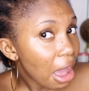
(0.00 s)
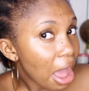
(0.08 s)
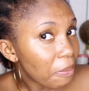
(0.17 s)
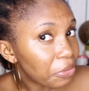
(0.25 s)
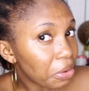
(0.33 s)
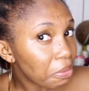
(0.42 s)

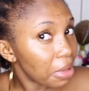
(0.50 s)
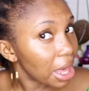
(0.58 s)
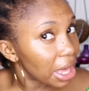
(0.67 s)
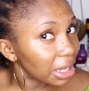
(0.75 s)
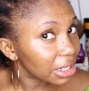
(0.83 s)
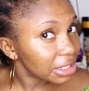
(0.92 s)
I'm not
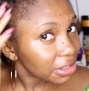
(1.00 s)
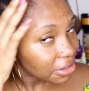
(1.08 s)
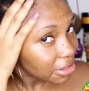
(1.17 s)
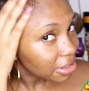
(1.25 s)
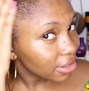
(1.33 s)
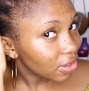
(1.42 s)
mad.
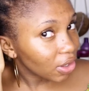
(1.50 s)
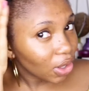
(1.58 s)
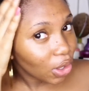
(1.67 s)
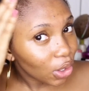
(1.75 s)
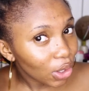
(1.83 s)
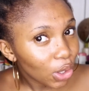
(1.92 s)

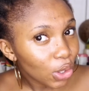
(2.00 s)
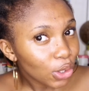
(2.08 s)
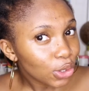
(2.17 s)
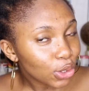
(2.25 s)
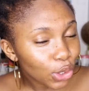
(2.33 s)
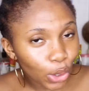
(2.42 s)

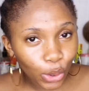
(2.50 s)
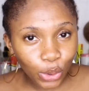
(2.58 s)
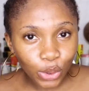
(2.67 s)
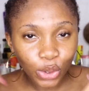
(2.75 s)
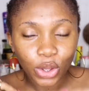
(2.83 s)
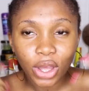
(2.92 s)

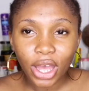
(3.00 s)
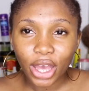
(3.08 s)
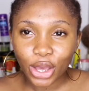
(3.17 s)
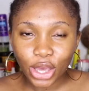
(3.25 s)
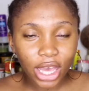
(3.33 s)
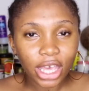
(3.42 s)
So
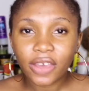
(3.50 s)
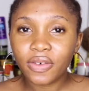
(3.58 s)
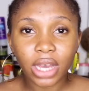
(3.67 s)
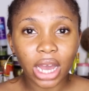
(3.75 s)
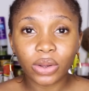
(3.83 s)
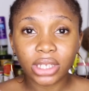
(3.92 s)
if
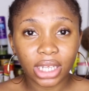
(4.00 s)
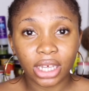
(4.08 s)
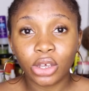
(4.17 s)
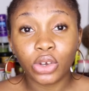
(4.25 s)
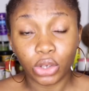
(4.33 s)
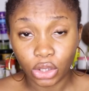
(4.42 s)
you're out
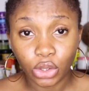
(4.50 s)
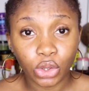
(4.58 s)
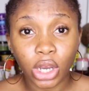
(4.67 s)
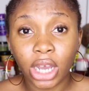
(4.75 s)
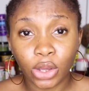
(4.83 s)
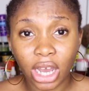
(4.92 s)
there,
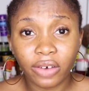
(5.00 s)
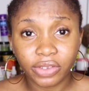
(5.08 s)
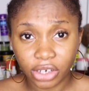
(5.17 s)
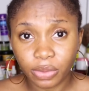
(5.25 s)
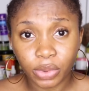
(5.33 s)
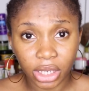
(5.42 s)
I have
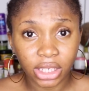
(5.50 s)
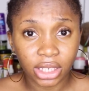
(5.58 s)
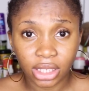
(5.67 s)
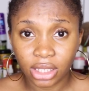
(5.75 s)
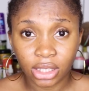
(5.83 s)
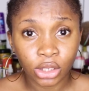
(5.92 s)
terrible
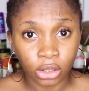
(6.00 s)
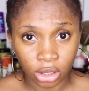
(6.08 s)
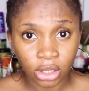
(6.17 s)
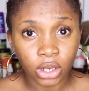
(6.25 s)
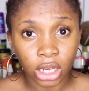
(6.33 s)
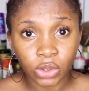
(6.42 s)
edges,
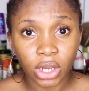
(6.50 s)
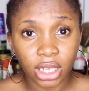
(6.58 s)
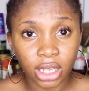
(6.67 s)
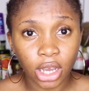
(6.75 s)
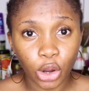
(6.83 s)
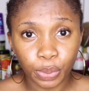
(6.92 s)
it can
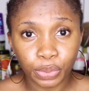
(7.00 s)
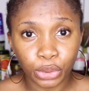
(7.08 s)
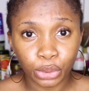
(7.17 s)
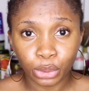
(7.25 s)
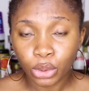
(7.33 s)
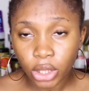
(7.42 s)
actually help
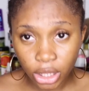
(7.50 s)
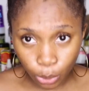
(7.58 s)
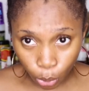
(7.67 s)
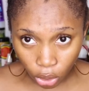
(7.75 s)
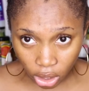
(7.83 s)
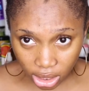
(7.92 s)
you. It
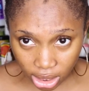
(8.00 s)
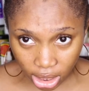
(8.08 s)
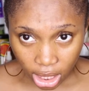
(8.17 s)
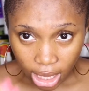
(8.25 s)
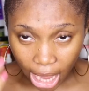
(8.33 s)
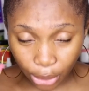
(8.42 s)
works.
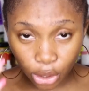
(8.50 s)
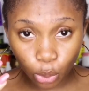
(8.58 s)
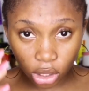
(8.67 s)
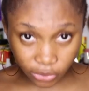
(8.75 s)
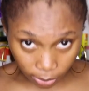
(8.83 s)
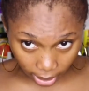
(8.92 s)
I know it
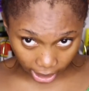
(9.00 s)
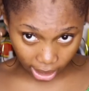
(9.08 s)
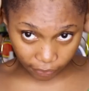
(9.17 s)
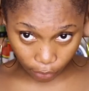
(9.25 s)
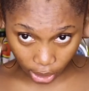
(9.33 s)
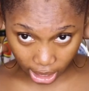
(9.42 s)
works for
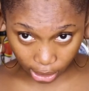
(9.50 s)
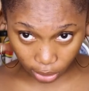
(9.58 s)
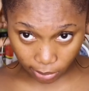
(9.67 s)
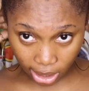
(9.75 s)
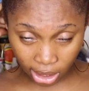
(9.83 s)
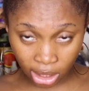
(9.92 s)
hair
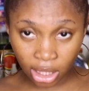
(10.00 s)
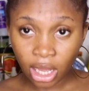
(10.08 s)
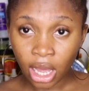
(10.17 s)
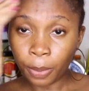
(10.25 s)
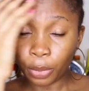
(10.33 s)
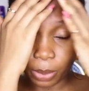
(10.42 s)
normally,
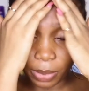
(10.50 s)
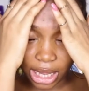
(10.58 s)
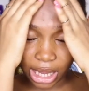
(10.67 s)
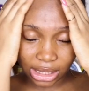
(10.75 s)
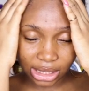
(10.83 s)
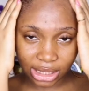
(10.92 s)
but my
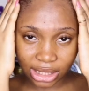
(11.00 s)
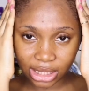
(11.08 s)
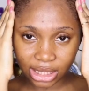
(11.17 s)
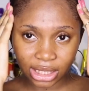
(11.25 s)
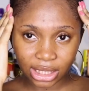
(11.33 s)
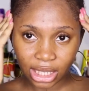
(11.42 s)

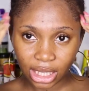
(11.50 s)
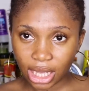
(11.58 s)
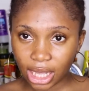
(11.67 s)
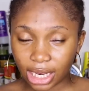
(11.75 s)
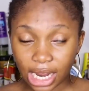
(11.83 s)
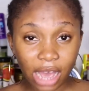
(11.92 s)
edges
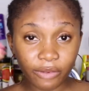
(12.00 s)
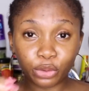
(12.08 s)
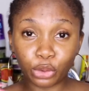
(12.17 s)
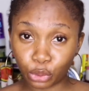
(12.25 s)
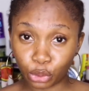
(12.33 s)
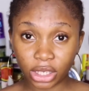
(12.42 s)
that
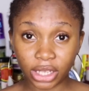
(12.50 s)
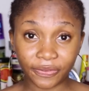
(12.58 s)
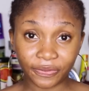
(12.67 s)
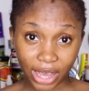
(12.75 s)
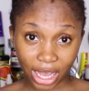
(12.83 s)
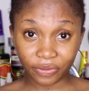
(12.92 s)
haven't grown in
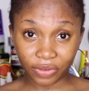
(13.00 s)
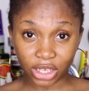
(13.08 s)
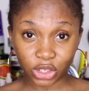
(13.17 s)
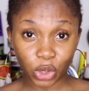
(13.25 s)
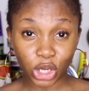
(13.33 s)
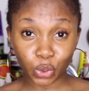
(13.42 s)
5
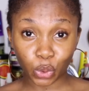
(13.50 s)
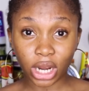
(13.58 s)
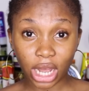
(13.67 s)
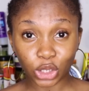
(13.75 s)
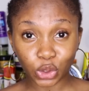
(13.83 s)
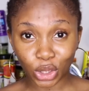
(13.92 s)
years, rice water
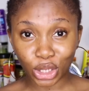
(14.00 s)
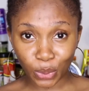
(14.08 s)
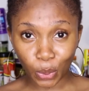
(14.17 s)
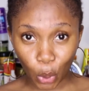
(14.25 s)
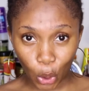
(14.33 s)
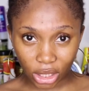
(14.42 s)
actually
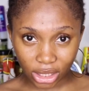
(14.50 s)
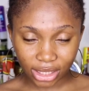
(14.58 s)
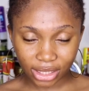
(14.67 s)
worked.